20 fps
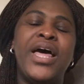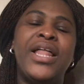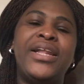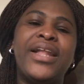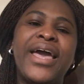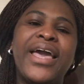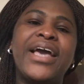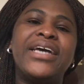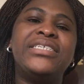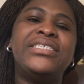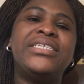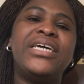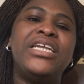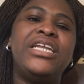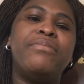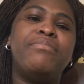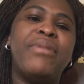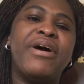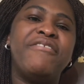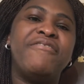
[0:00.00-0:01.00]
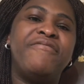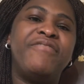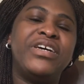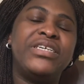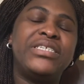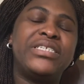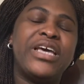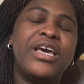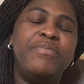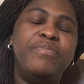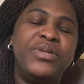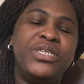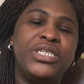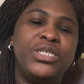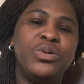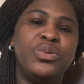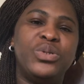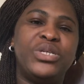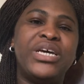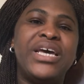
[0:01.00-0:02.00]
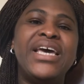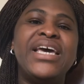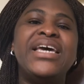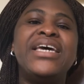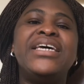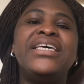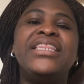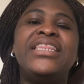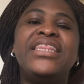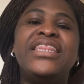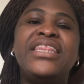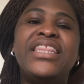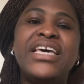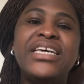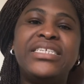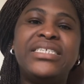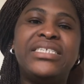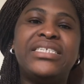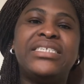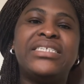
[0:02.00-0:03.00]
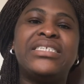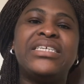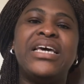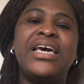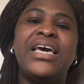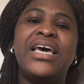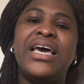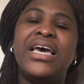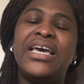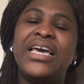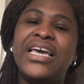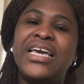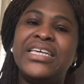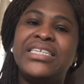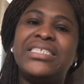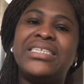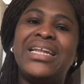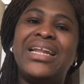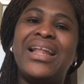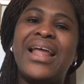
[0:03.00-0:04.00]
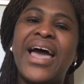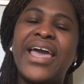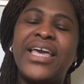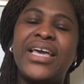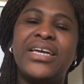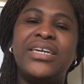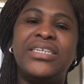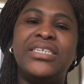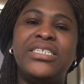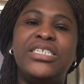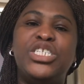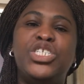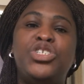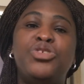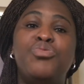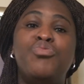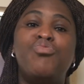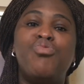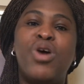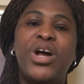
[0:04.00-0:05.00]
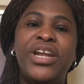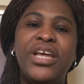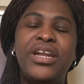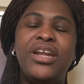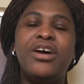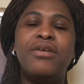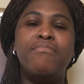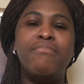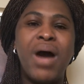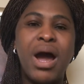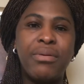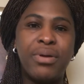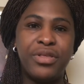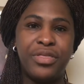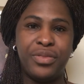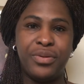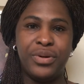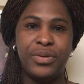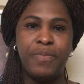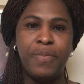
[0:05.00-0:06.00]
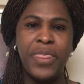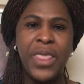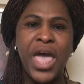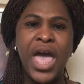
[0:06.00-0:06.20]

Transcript: Like I said in my first episode, this is likened to running a marathon.